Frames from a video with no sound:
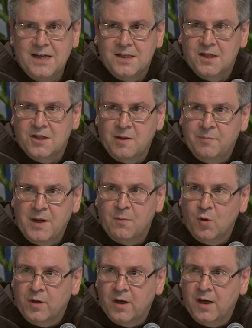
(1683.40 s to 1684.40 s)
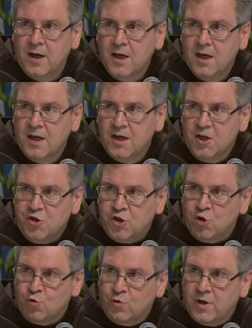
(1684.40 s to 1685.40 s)
We are all
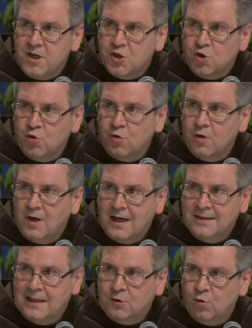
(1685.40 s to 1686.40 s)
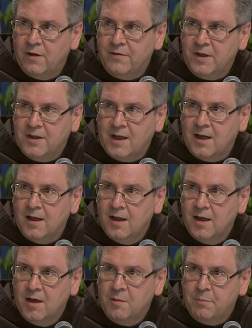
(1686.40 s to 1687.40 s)
sons and daughters of the same
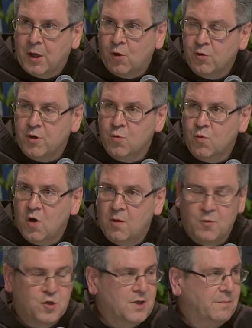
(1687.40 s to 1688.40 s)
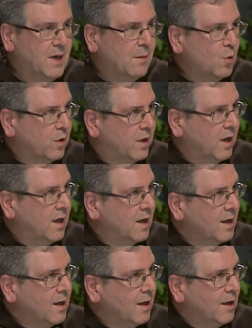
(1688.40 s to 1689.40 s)
Holy Father. We, s we know
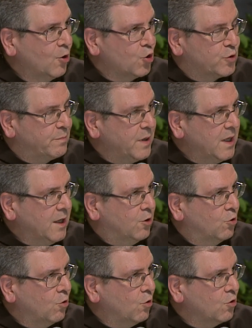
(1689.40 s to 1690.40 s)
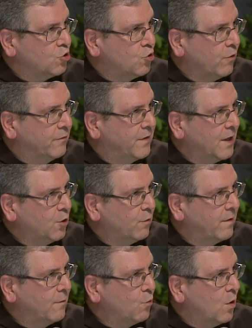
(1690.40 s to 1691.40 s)
that Jesus Christ gave his life for everyone,
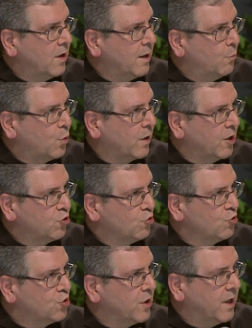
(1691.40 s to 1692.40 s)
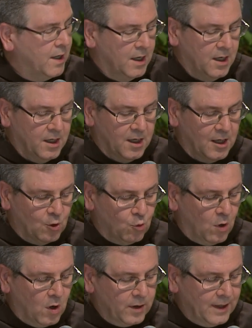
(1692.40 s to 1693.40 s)
that the Holy Spirit blows wh
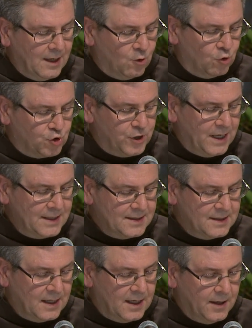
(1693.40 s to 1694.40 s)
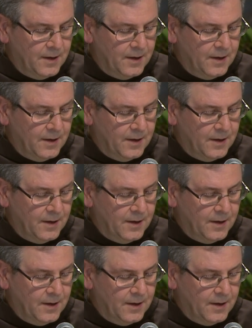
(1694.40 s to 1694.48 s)
where it wants,